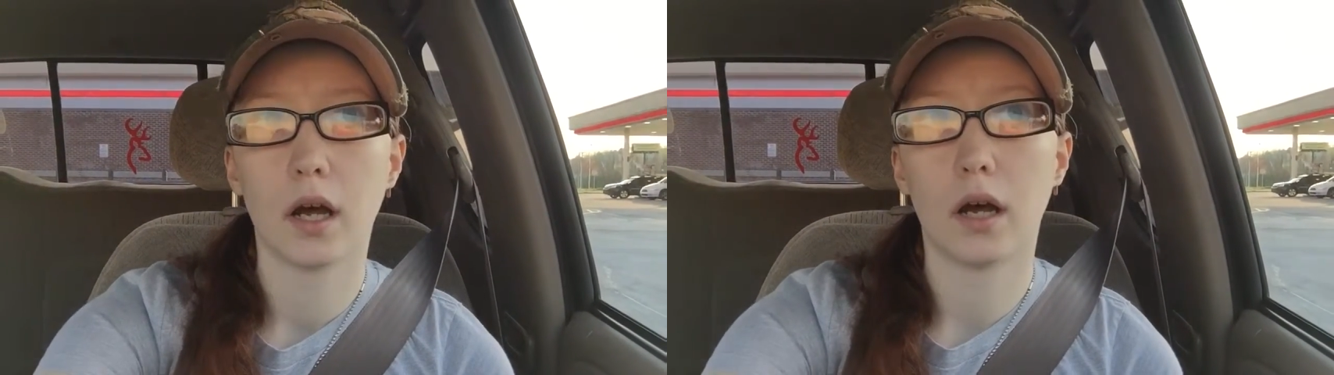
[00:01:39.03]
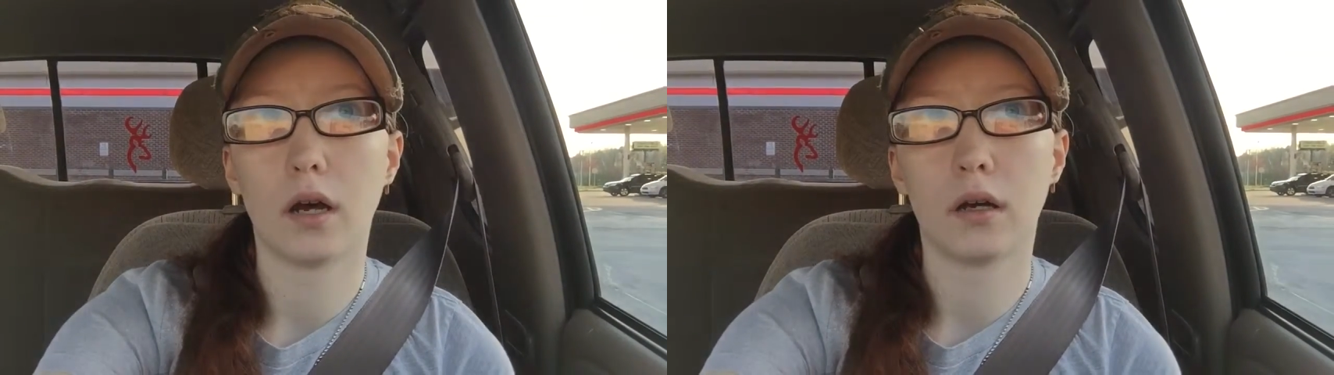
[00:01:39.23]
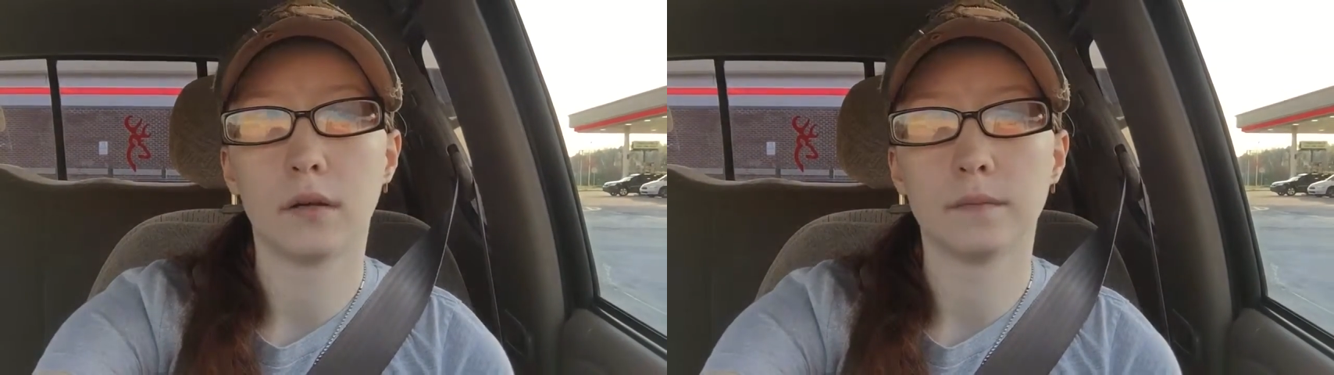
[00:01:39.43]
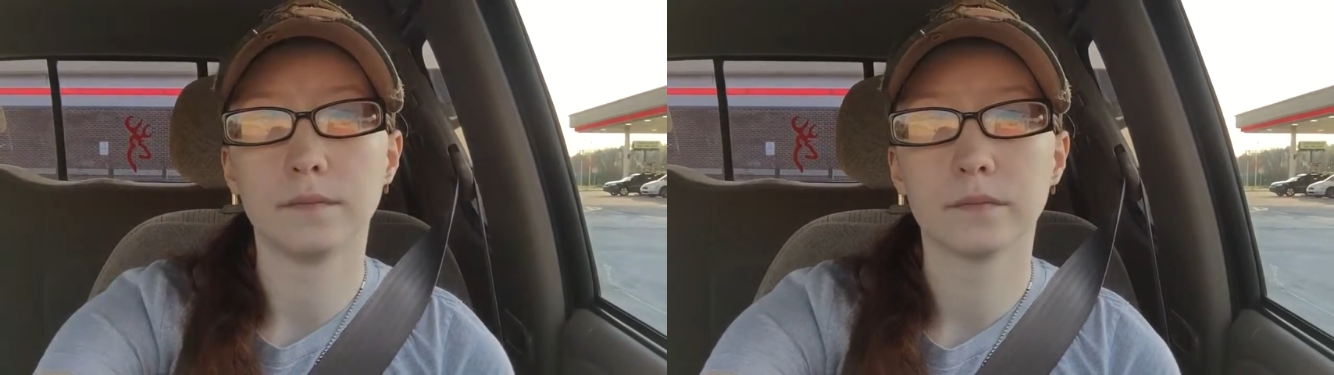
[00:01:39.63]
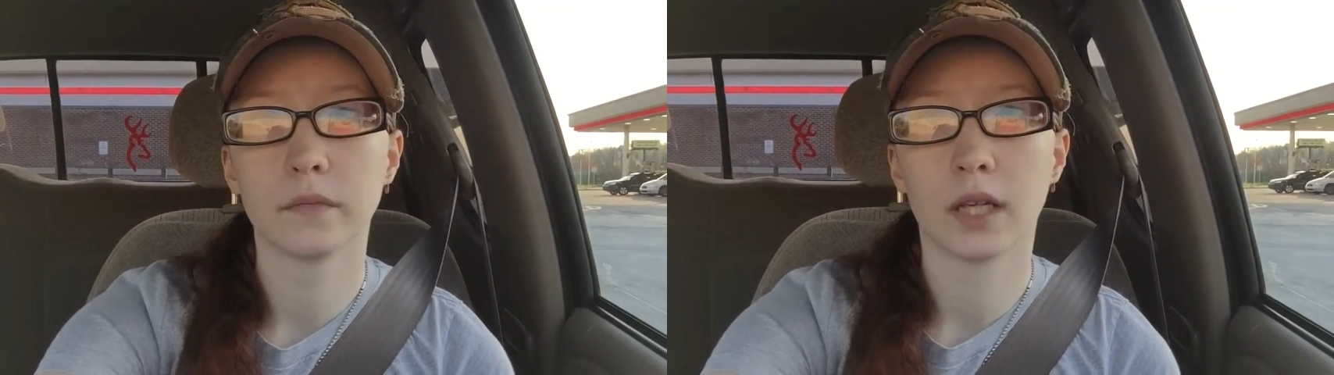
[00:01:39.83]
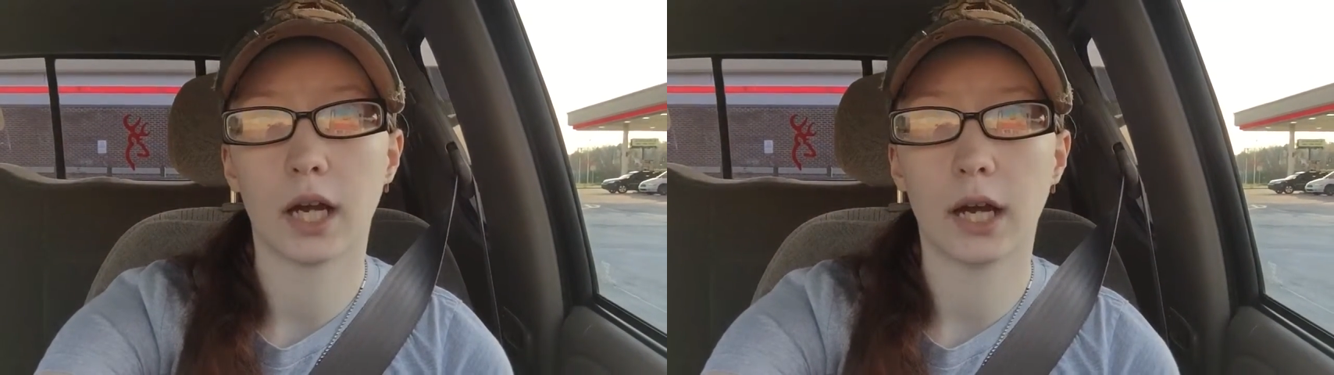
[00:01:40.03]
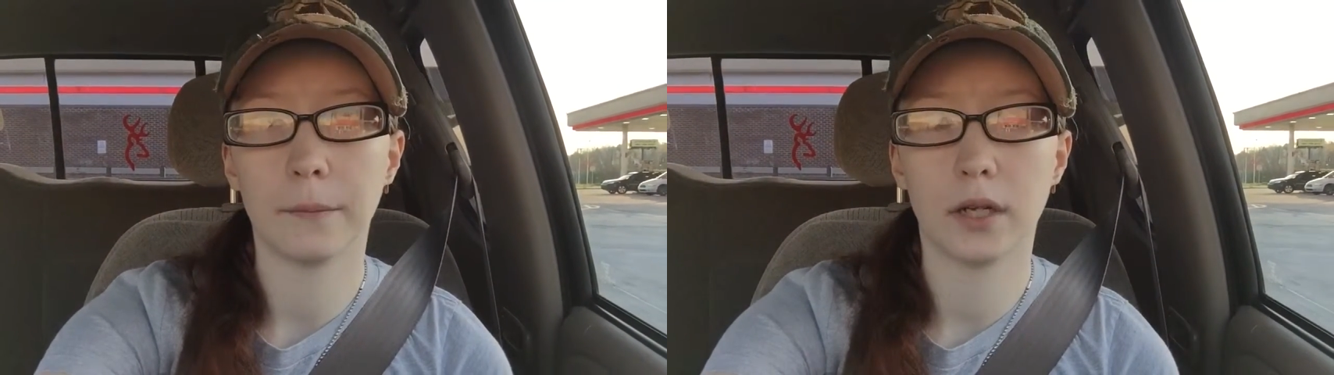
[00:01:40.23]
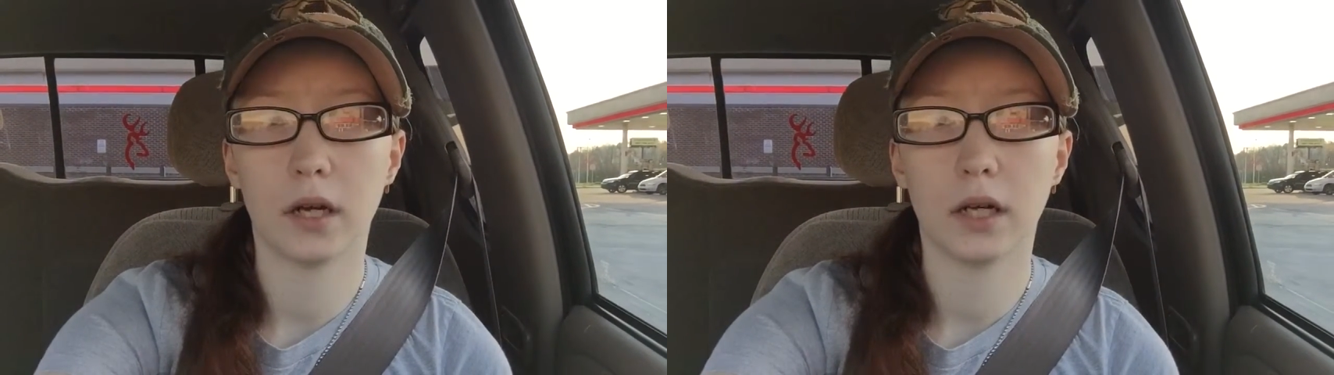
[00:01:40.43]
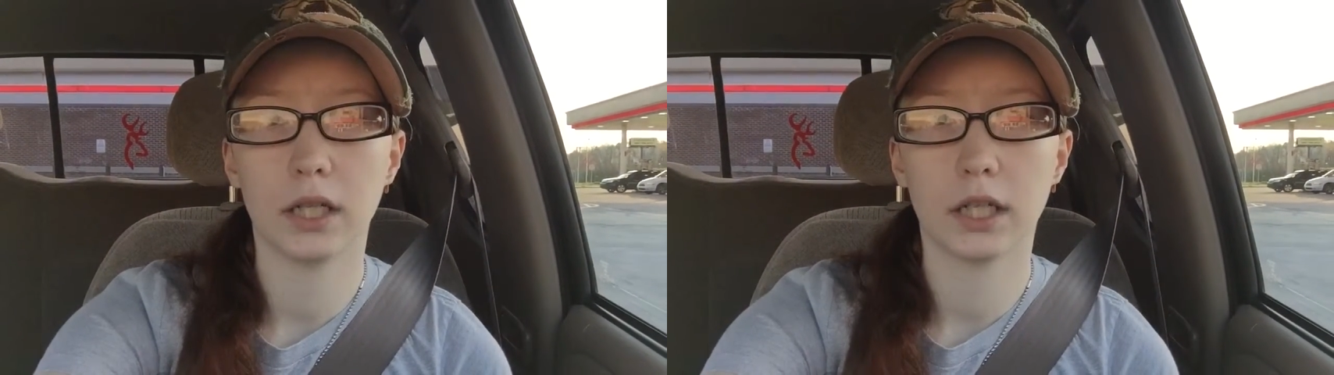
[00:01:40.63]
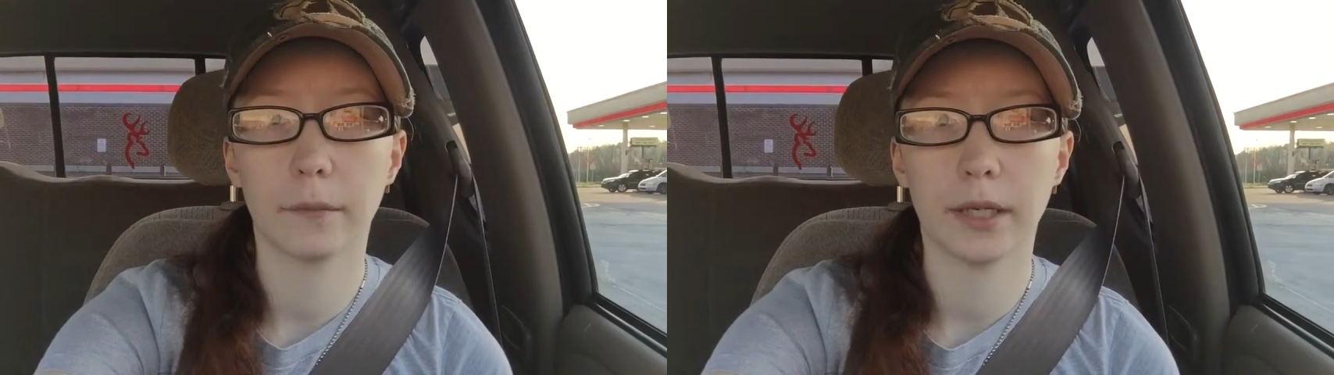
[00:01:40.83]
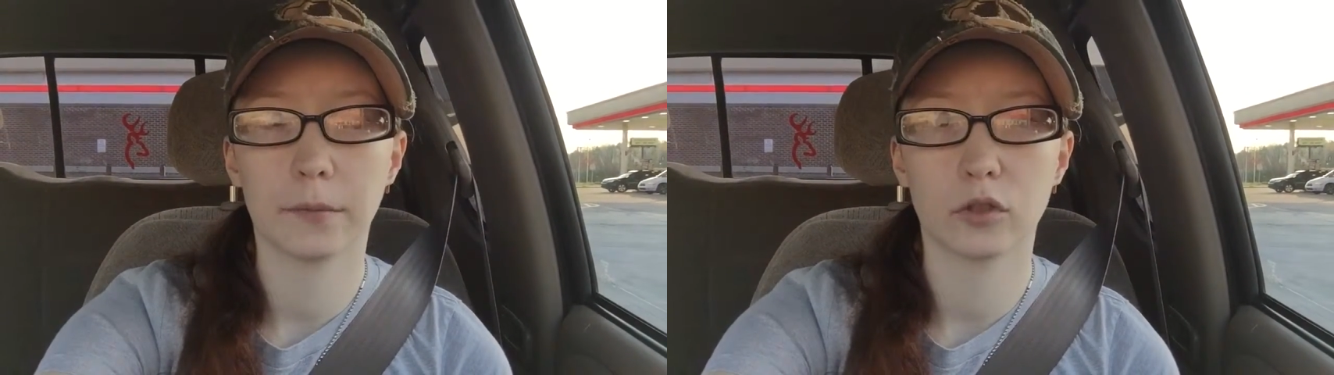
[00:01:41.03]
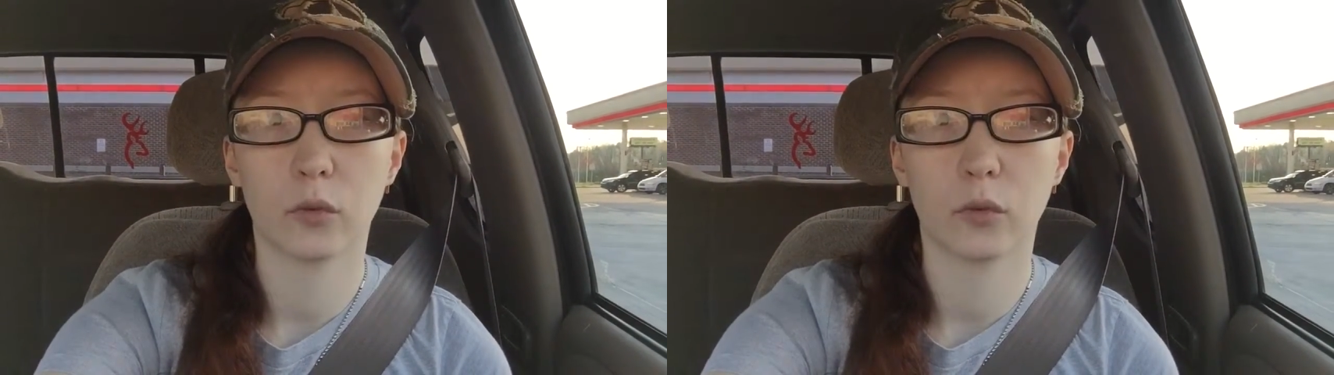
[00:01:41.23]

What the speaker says: I'm not going to be able